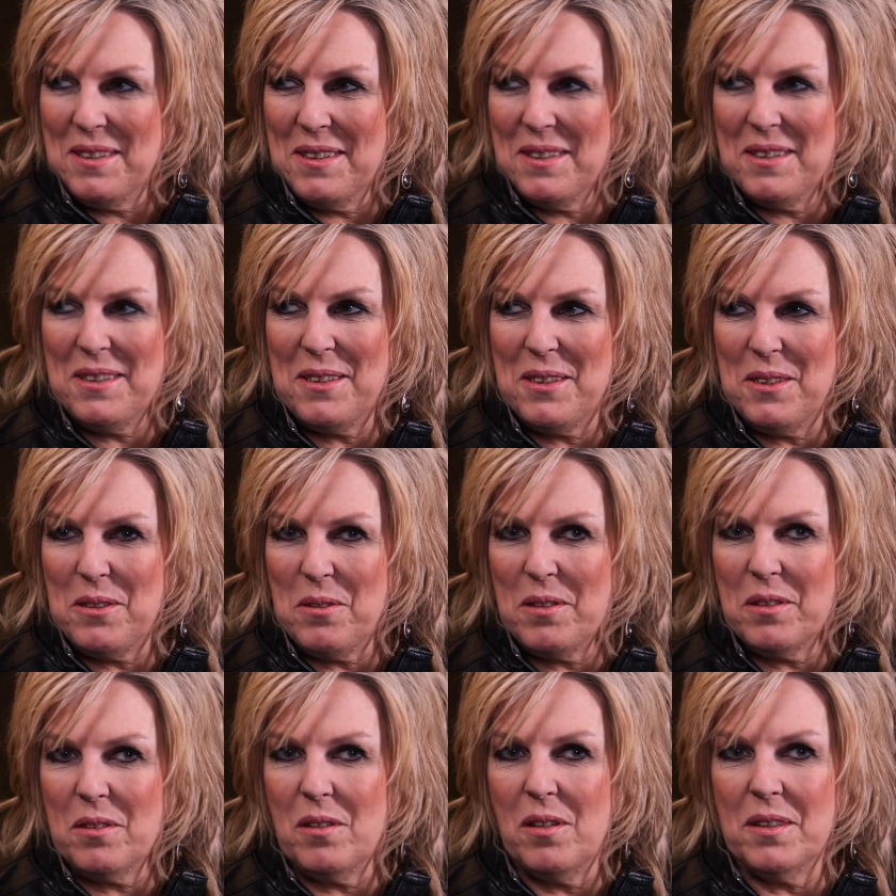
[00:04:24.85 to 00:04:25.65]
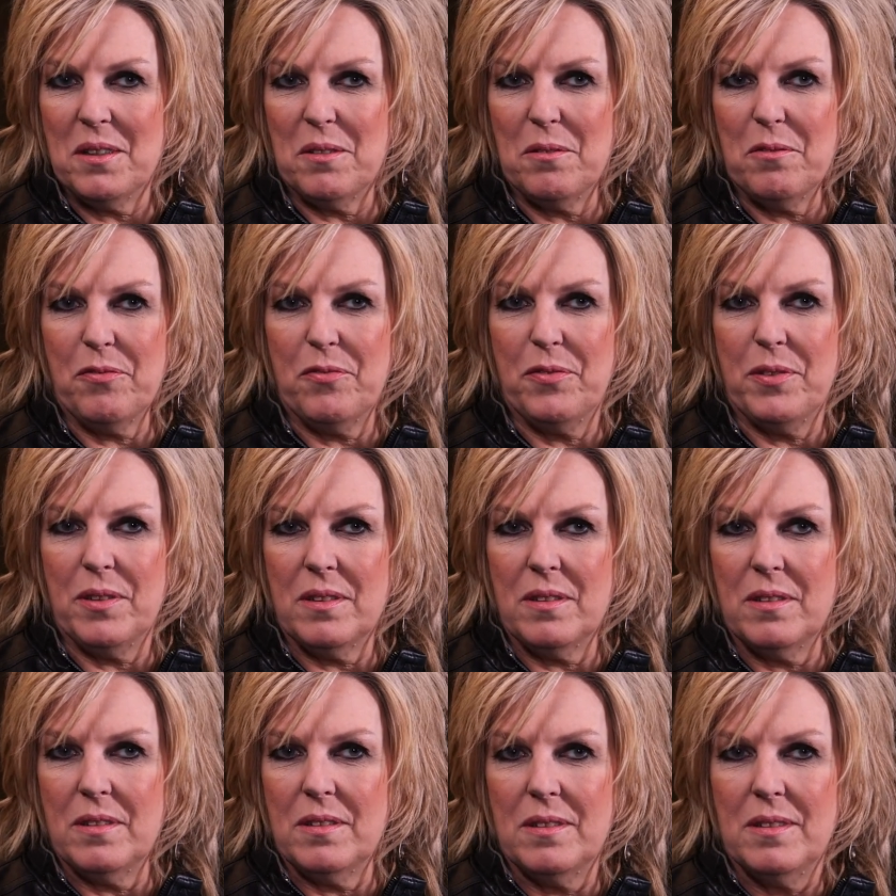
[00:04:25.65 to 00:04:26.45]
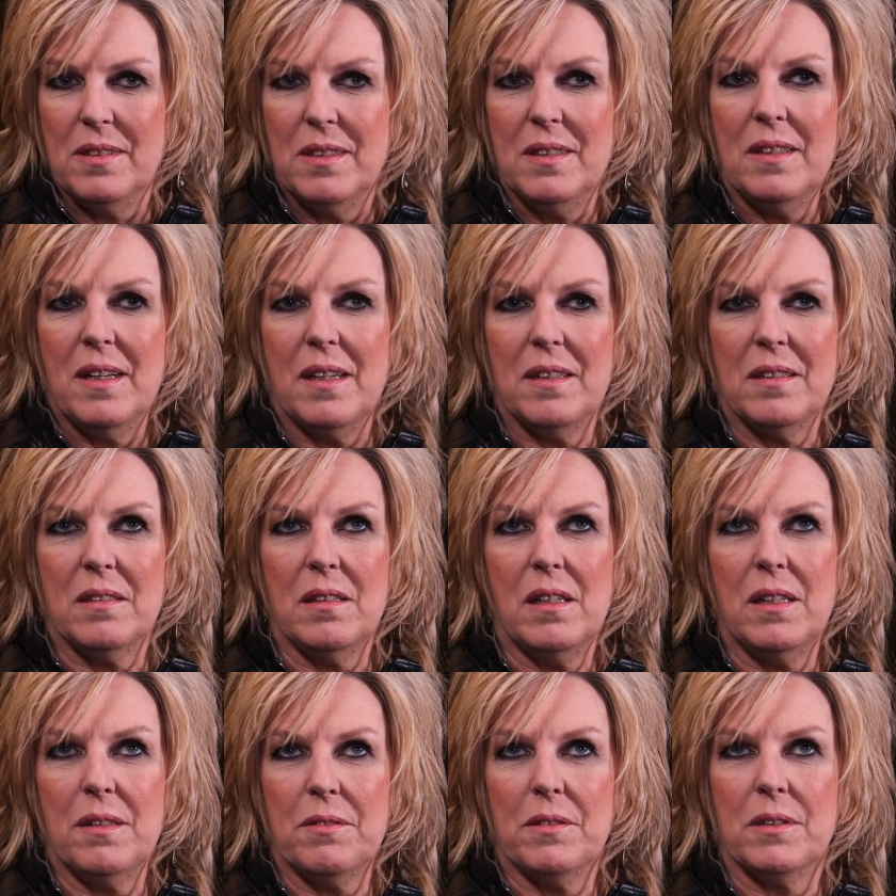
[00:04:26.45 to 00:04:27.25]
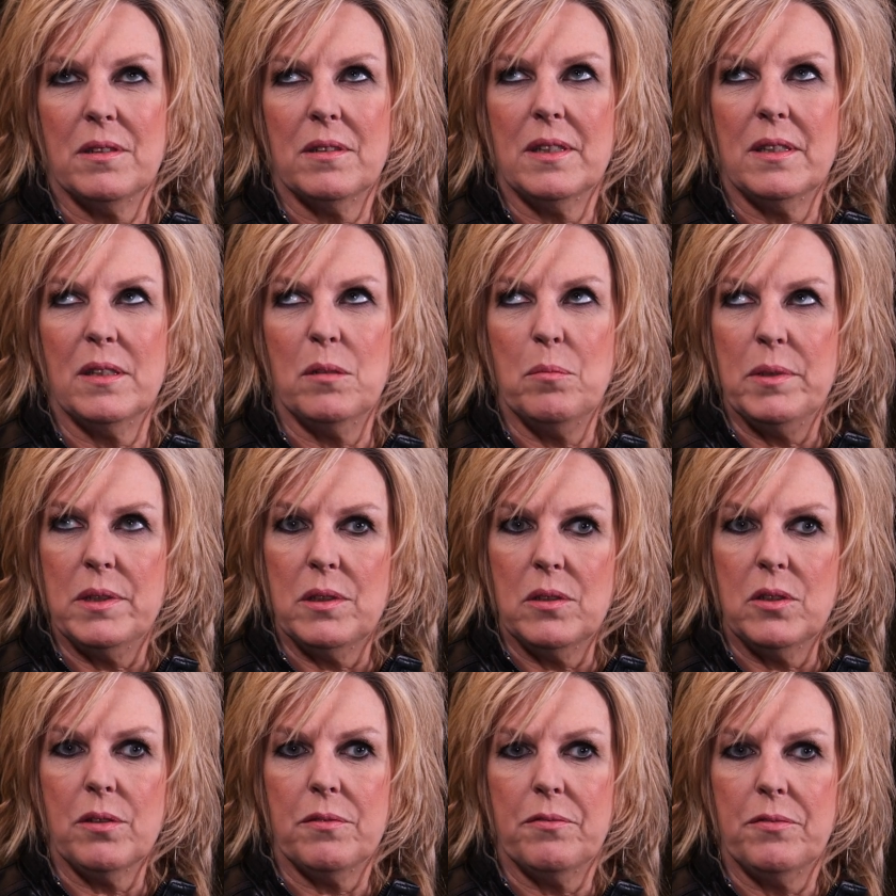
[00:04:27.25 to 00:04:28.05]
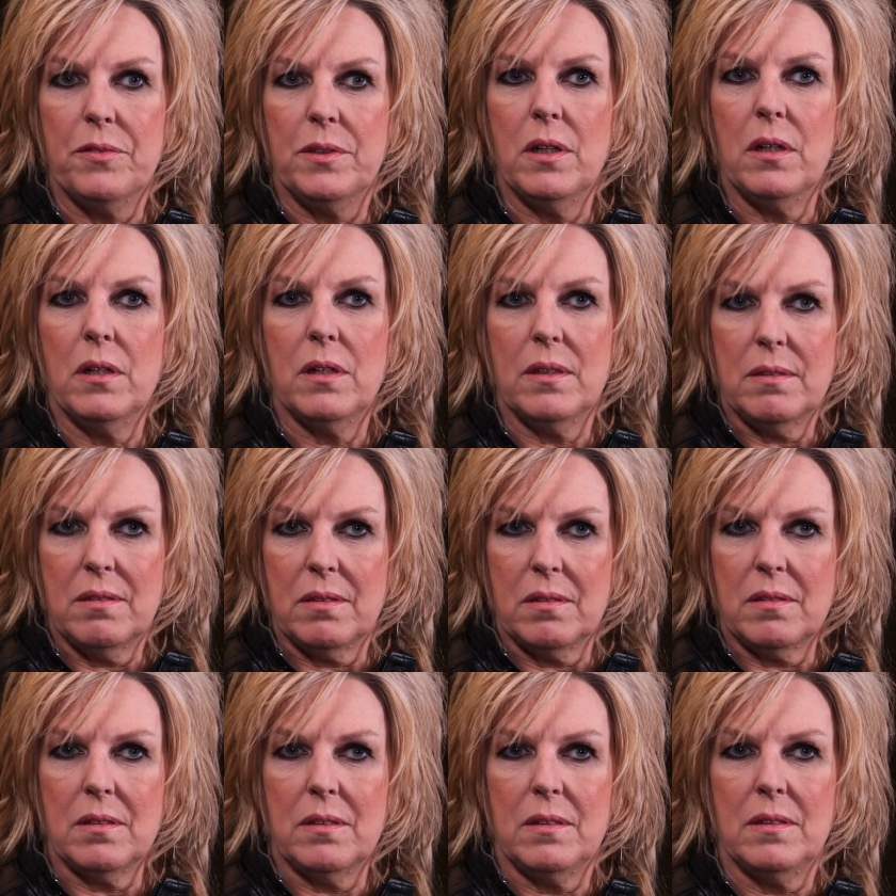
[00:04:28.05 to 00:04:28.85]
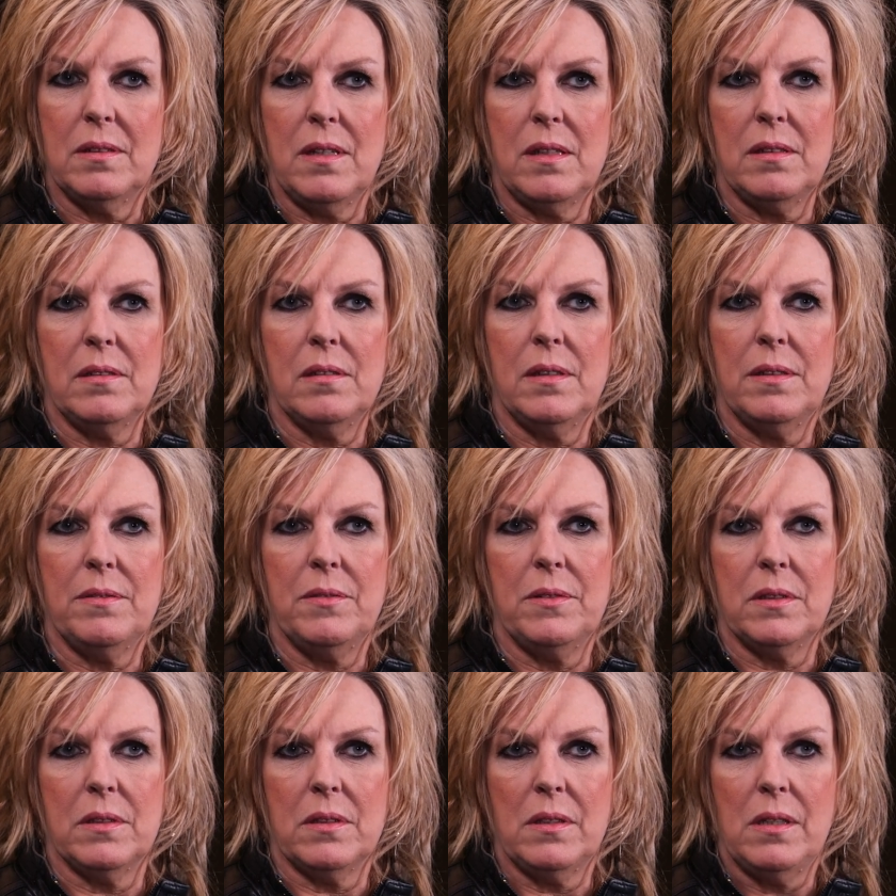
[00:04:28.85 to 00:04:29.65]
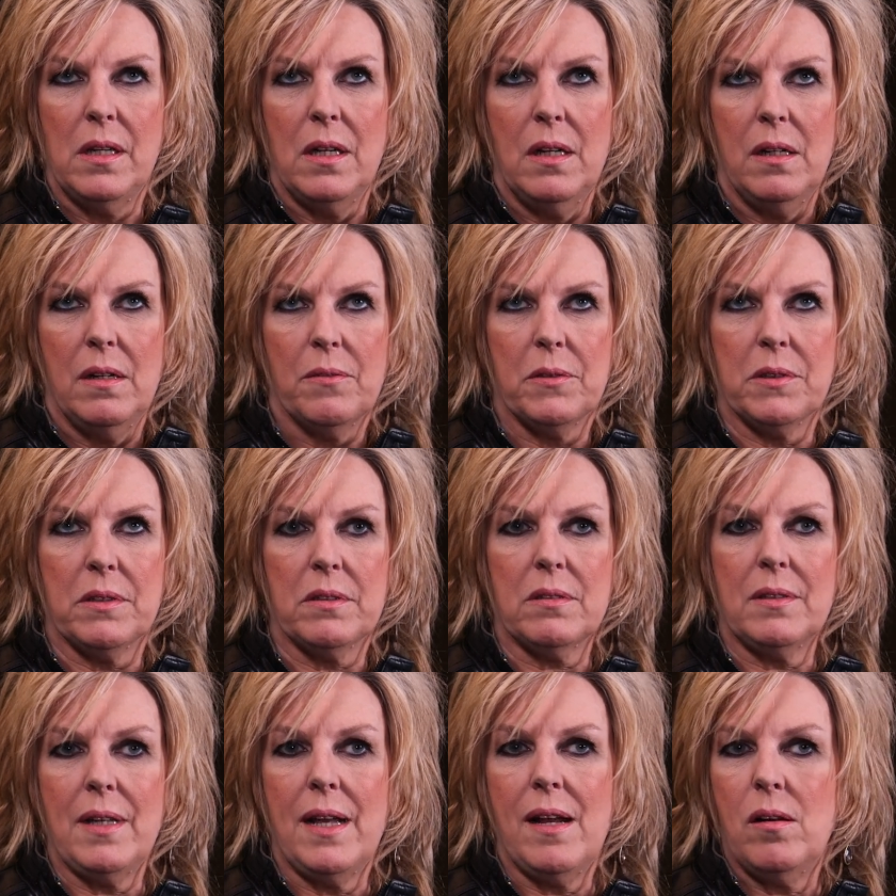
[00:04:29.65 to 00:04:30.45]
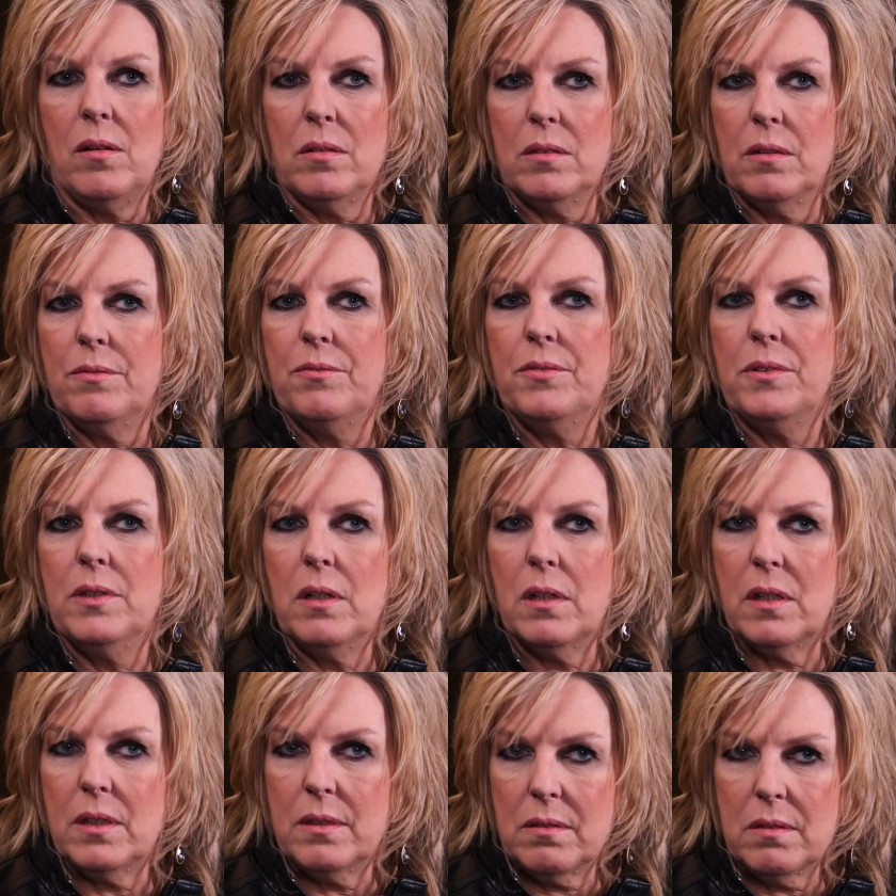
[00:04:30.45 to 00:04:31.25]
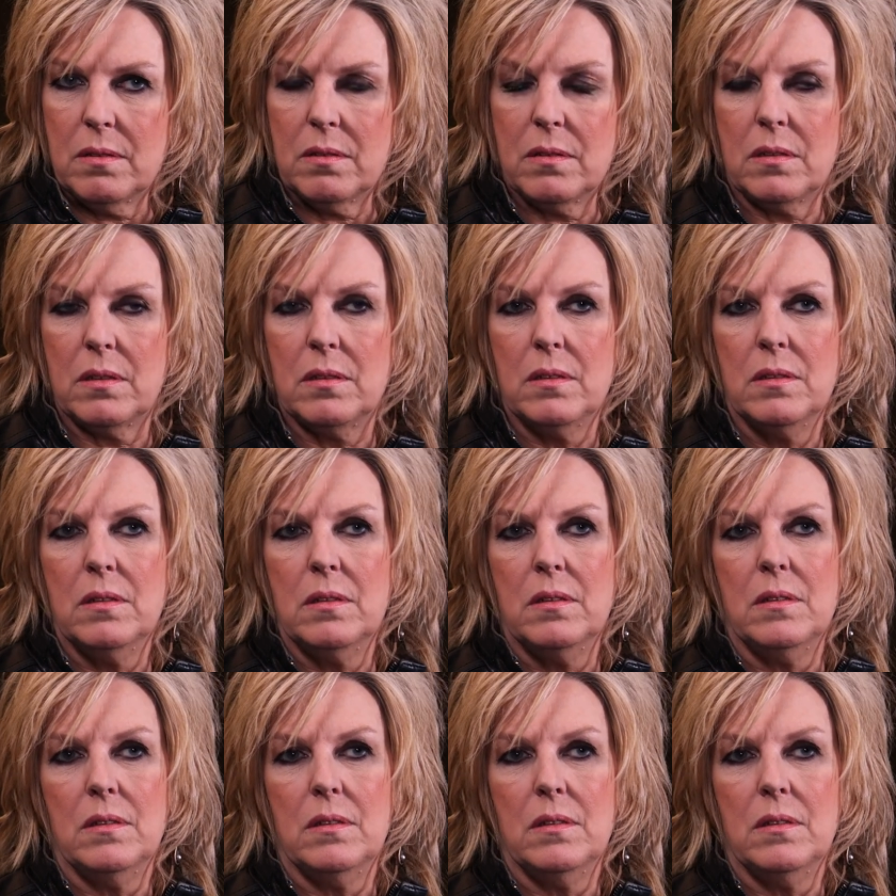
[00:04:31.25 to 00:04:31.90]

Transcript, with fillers: You know, I thought it fit. I loved the image of dust, and I loved the the sound of dust,